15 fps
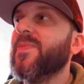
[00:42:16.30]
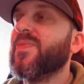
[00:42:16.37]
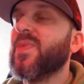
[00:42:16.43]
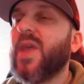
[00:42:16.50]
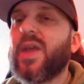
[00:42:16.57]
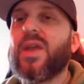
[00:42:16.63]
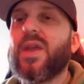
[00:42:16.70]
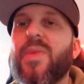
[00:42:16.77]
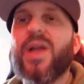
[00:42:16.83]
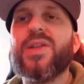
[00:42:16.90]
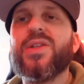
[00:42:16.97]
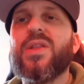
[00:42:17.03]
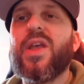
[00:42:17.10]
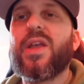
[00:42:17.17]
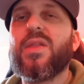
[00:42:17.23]
Like
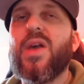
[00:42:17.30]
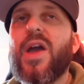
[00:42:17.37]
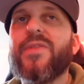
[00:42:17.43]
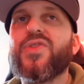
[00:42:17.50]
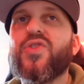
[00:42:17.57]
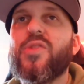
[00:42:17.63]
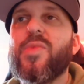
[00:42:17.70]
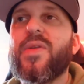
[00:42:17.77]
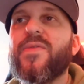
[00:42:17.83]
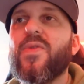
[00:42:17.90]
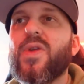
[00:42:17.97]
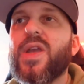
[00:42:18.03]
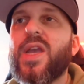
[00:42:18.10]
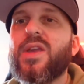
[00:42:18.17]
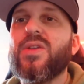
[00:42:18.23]
imagine like live streaming
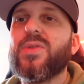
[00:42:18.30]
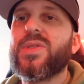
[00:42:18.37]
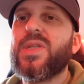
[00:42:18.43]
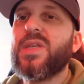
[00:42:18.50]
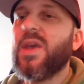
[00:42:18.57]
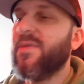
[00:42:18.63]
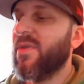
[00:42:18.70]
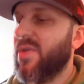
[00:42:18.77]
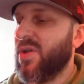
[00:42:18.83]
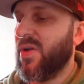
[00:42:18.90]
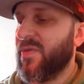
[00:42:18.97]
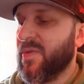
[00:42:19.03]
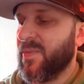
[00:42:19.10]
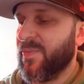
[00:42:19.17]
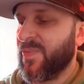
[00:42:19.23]
4K. You don't see that very
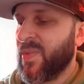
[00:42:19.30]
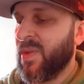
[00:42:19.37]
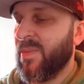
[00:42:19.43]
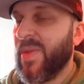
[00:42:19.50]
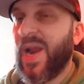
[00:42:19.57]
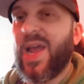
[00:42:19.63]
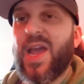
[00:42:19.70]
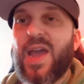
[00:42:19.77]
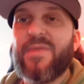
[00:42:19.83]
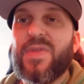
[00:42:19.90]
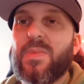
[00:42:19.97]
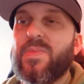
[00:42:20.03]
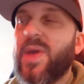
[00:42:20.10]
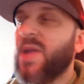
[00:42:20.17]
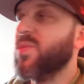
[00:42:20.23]
often, but I have
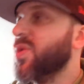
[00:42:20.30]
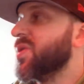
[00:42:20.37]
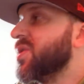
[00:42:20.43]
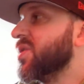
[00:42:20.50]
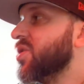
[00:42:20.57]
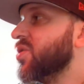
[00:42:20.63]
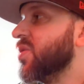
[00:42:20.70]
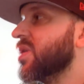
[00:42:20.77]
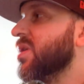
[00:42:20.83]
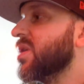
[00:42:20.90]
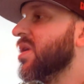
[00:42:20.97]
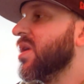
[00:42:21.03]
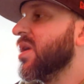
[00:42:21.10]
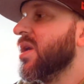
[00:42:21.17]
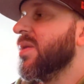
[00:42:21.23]
the bandwidth to do it.
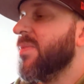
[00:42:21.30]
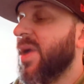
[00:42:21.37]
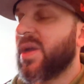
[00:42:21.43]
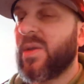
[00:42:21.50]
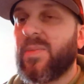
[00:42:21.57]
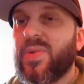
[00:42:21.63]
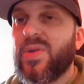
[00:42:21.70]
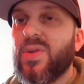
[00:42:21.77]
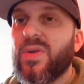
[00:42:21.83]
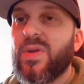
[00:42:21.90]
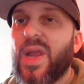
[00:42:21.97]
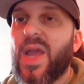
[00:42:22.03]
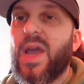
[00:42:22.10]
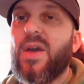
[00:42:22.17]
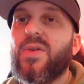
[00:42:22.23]
My computer
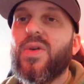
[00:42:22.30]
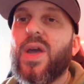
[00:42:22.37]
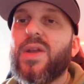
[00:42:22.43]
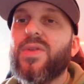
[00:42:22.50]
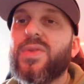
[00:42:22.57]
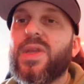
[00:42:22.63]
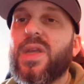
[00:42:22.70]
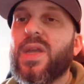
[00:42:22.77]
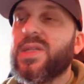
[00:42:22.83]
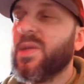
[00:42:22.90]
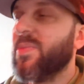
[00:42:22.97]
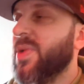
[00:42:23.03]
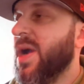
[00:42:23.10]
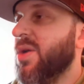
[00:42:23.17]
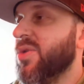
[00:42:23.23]
now, I don't think has the
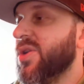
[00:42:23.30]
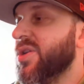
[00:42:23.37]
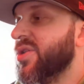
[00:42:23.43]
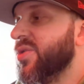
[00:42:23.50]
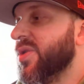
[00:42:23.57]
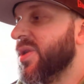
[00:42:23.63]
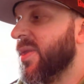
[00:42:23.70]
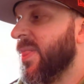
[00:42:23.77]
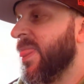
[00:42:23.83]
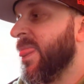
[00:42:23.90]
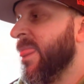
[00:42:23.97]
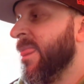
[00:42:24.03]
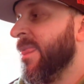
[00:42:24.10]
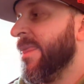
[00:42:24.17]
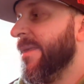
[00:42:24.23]
power to do it.
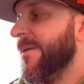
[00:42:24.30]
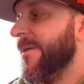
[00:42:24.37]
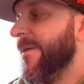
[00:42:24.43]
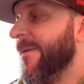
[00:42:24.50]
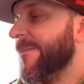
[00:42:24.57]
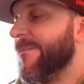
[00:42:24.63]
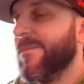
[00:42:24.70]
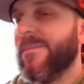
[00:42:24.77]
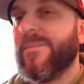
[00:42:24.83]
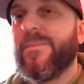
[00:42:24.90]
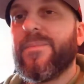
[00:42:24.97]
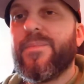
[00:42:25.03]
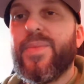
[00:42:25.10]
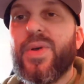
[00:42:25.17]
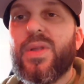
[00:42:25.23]

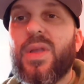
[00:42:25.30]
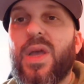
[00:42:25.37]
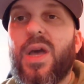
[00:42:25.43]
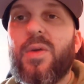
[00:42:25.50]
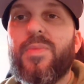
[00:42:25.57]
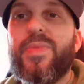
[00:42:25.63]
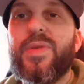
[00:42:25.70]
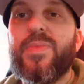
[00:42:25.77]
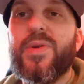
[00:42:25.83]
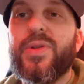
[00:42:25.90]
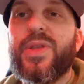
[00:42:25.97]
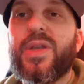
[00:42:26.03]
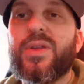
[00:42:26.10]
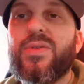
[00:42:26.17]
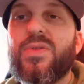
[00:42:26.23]
But I'll be
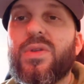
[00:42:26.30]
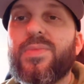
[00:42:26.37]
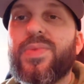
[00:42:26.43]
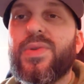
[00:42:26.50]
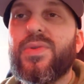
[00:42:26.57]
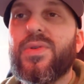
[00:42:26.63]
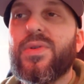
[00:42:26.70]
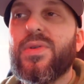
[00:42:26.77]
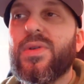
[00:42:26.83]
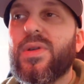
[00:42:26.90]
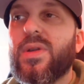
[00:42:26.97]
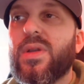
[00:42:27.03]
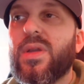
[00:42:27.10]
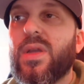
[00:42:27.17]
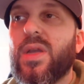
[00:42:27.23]
building a new computer
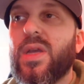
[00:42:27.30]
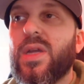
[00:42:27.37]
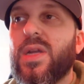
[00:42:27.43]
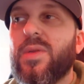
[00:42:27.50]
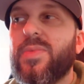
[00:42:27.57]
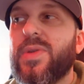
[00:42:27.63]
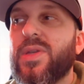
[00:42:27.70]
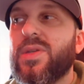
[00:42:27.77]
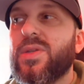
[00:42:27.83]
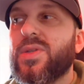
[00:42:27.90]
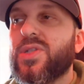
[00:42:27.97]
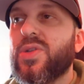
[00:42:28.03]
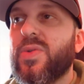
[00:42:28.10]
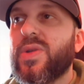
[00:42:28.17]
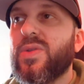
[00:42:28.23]
and I'll be
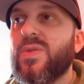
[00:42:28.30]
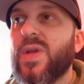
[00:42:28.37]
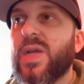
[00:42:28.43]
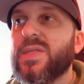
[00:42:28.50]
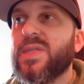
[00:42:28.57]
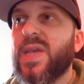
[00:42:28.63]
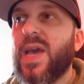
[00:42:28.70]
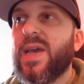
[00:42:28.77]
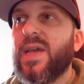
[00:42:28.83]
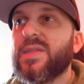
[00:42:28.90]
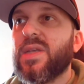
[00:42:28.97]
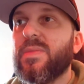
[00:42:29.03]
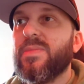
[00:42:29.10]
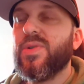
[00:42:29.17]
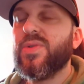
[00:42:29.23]
showing you guys that
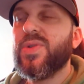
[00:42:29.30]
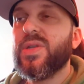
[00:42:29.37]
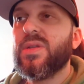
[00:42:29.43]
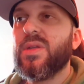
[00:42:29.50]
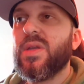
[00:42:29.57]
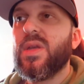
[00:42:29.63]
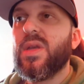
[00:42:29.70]
as I build it.